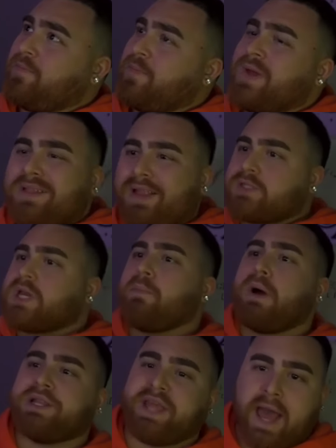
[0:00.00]
Let's get my
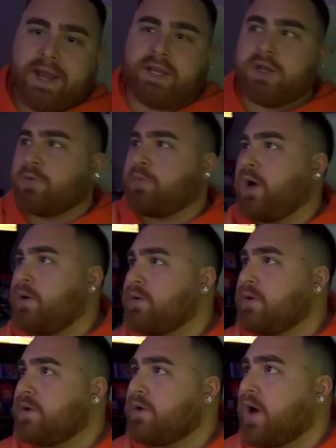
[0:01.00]
dad in here, bro.
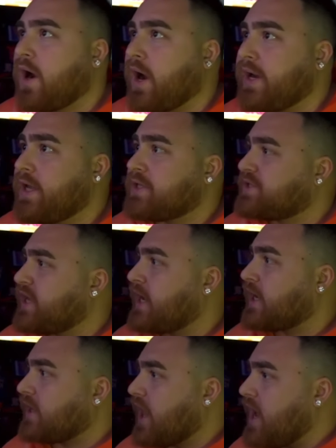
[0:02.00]
Alright, it's 10
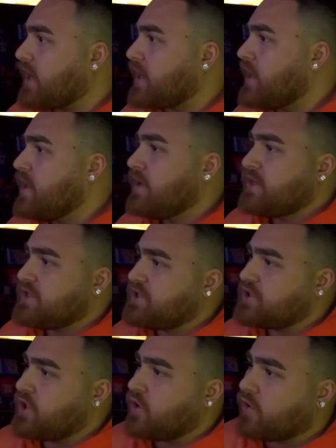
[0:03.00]
o'clock. This is
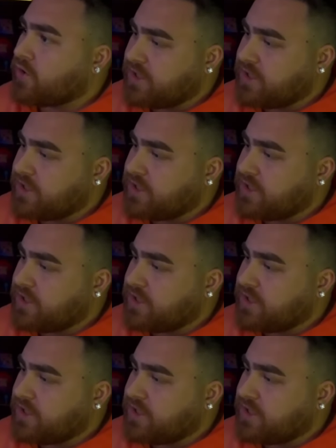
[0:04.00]
an early